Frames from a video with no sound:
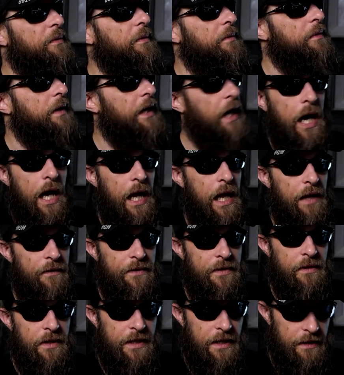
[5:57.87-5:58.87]
right now. I'll have
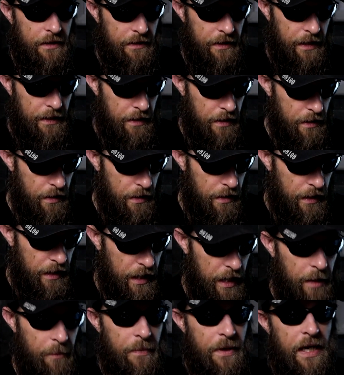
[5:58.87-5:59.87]
to look into that.
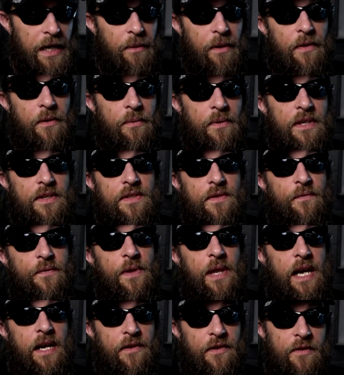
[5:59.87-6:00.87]
But anyway, the reason for
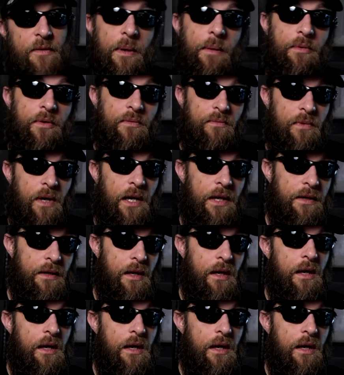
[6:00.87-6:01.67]
that is to be able to run,